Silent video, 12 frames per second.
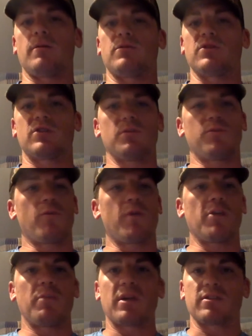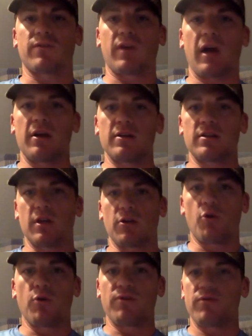Just simple random acts of kindness. I
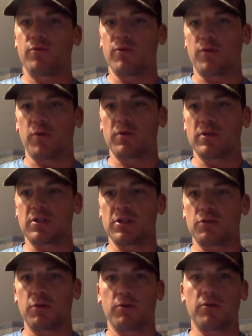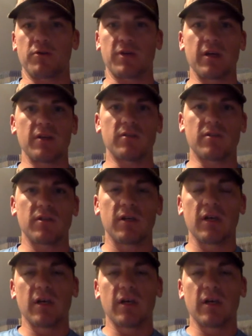know we've heard this since we were little kids.